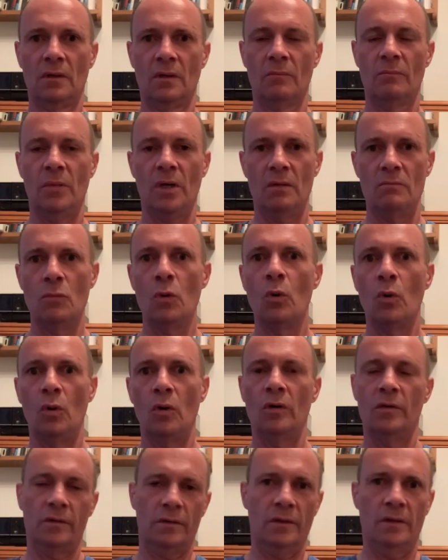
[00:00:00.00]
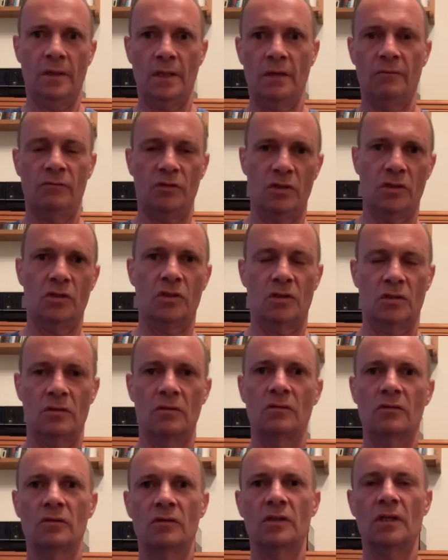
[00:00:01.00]
by more than they've just
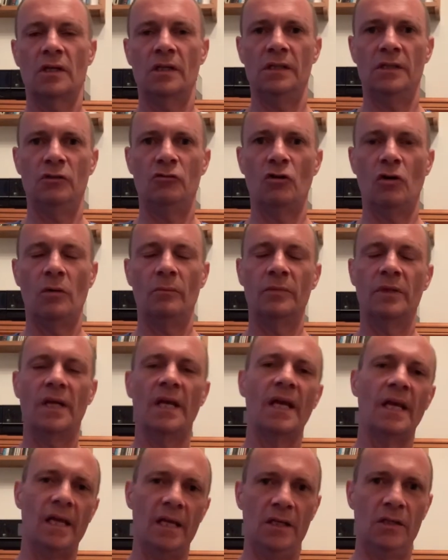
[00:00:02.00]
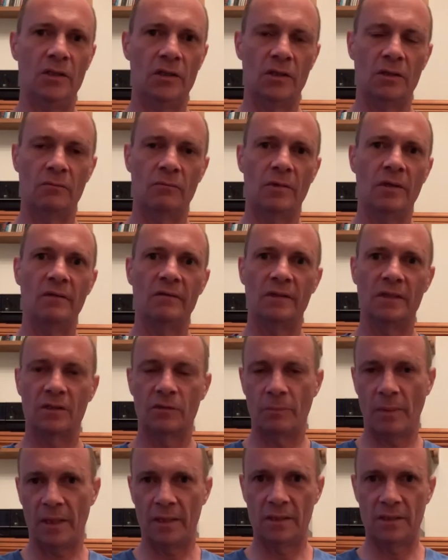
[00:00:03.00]
suddenly dropped. And we're
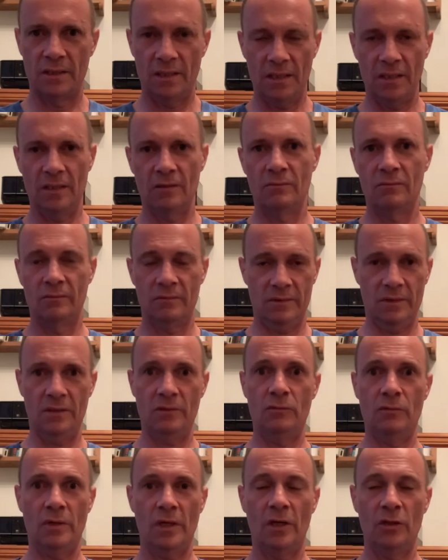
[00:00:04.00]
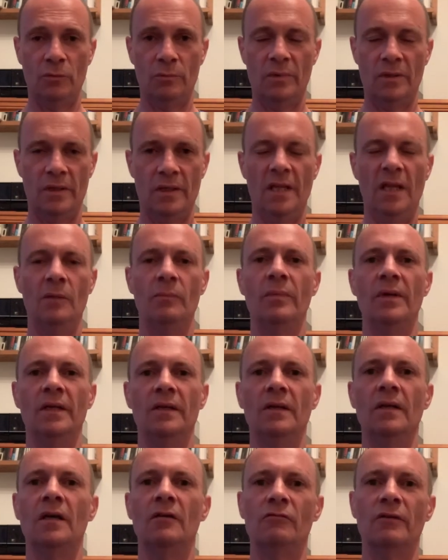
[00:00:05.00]
expecting, or you would hope, that there'd
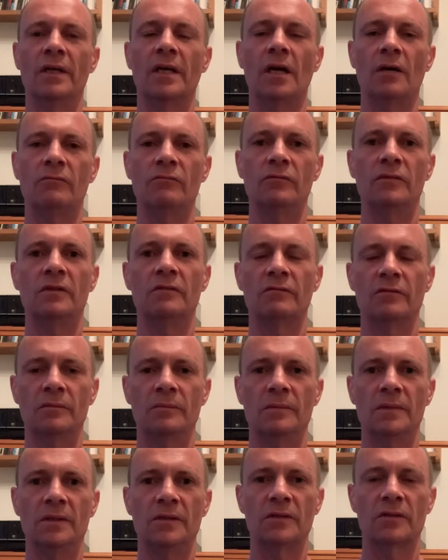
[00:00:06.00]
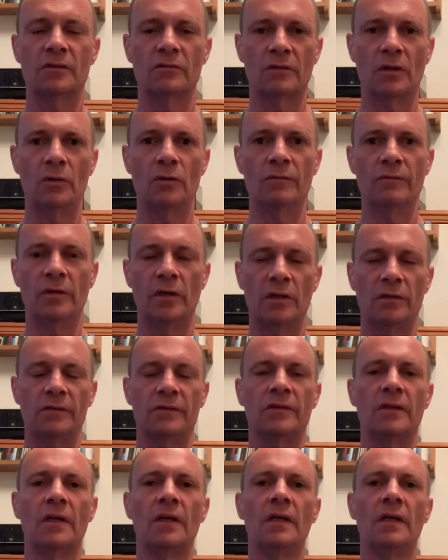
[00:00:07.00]
be a recovery from this coronavirus.